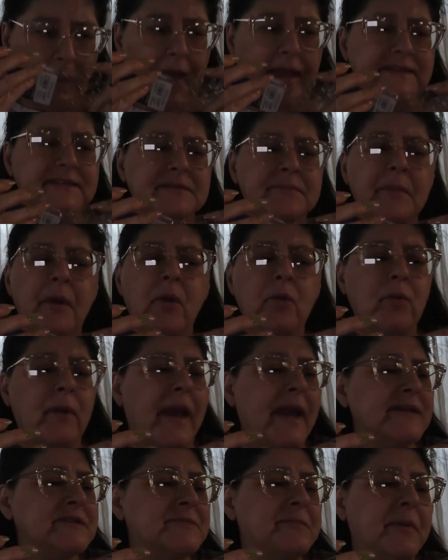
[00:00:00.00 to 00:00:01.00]
I smell
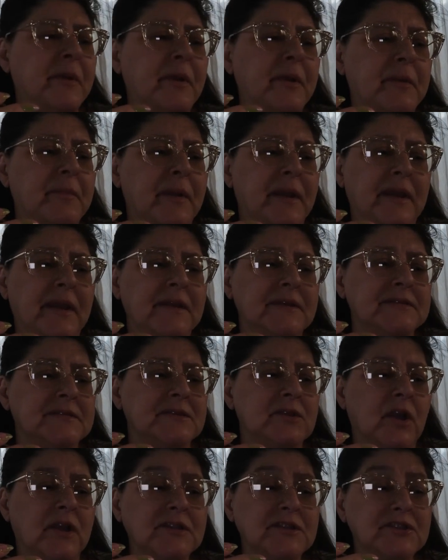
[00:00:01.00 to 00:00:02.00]
raspberry, but it
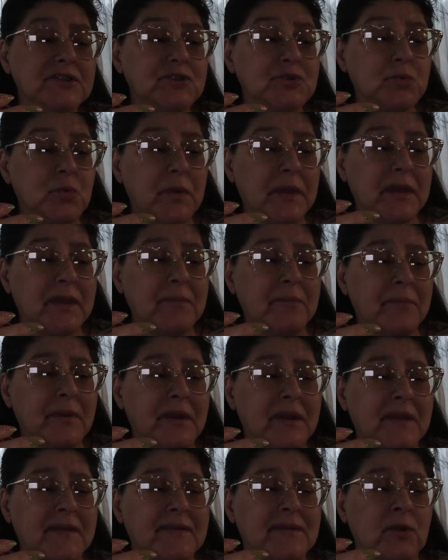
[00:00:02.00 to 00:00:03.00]
is not sweet, but
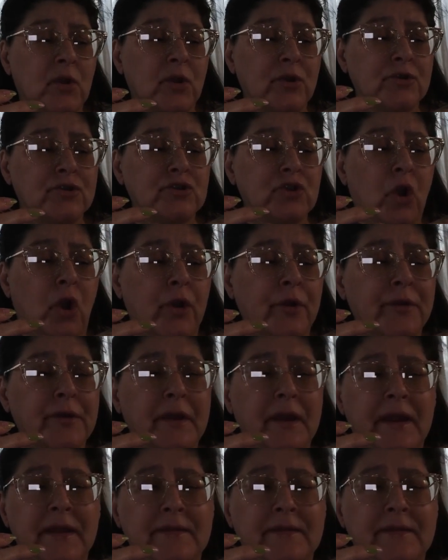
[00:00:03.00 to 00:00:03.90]
it is not tart.